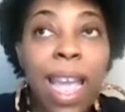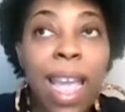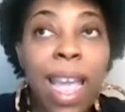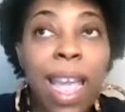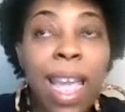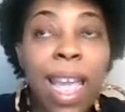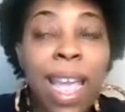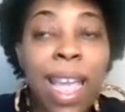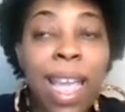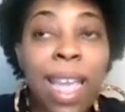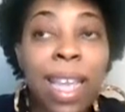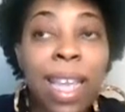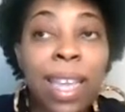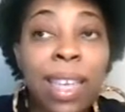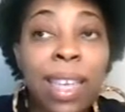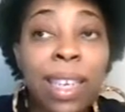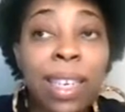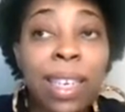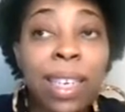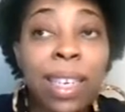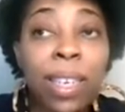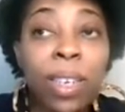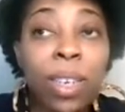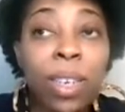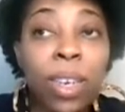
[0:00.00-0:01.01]

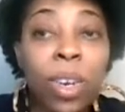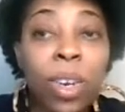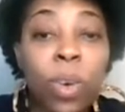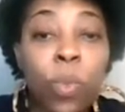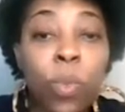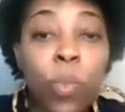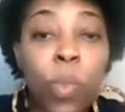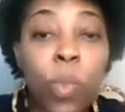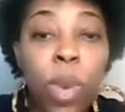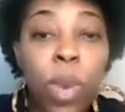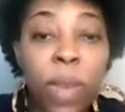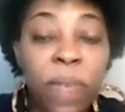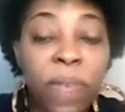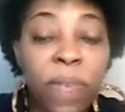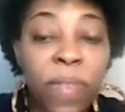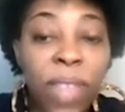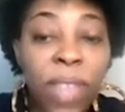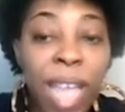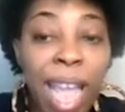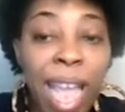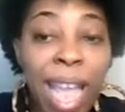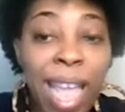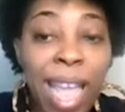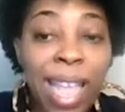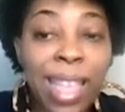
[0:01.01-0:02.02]
And with
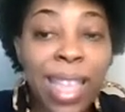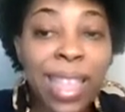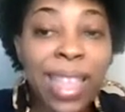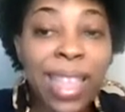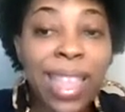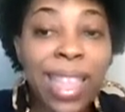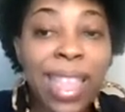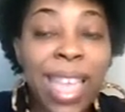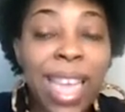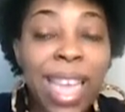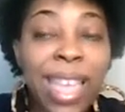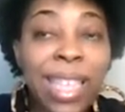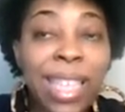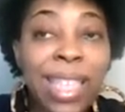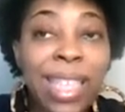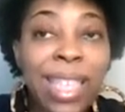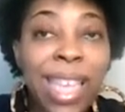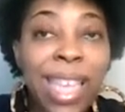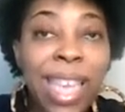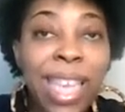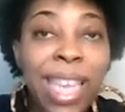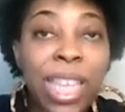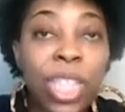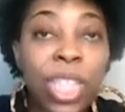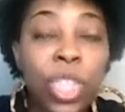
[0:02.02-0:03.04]
that, they
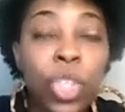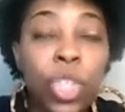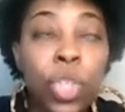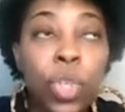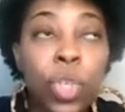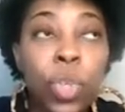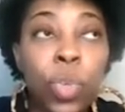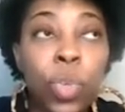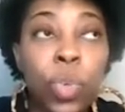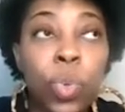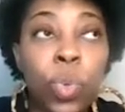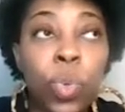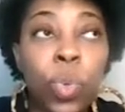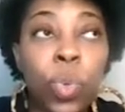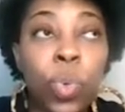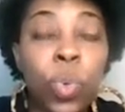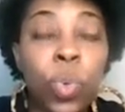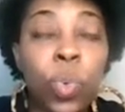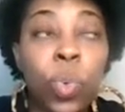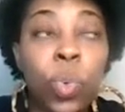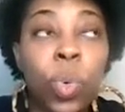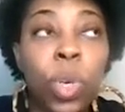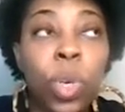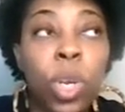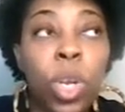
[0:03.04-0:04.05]
tend
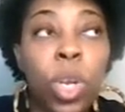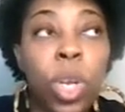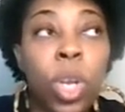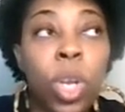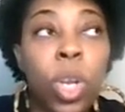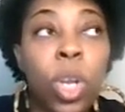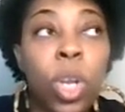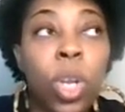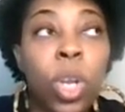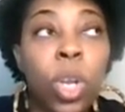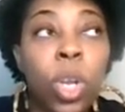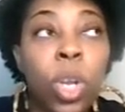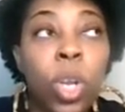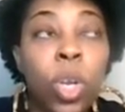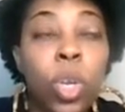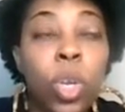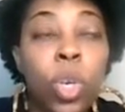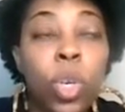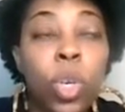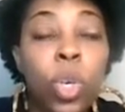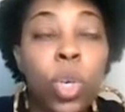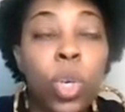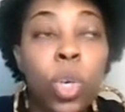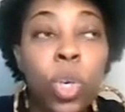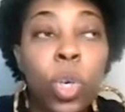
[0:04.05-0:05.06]
to
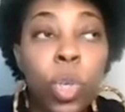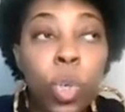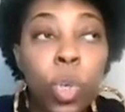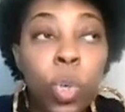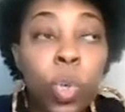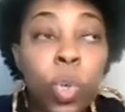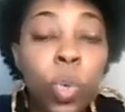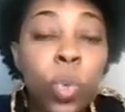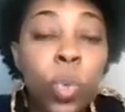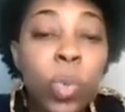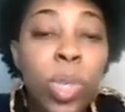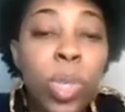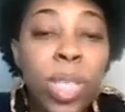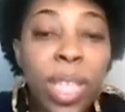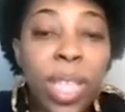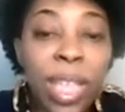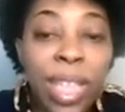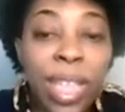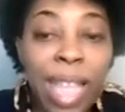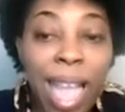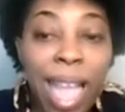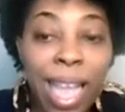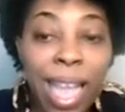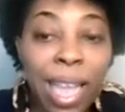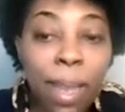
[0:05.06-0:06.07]
lose
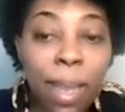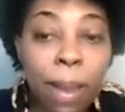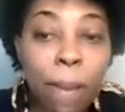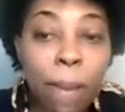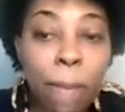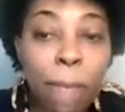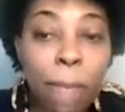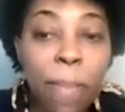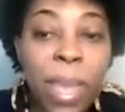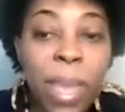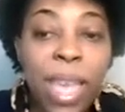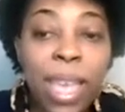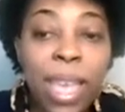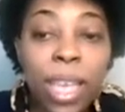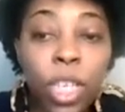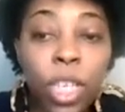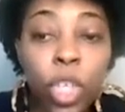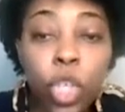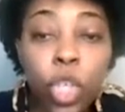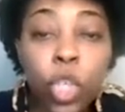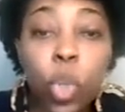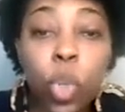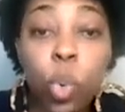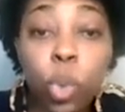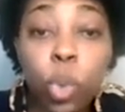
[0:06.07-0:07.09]
that being
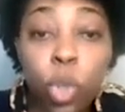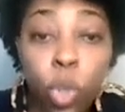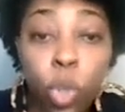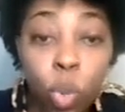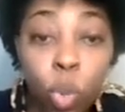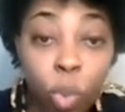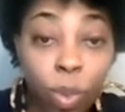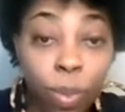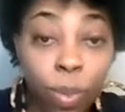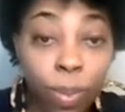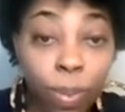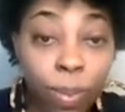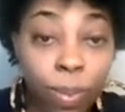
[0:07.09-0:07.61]
social.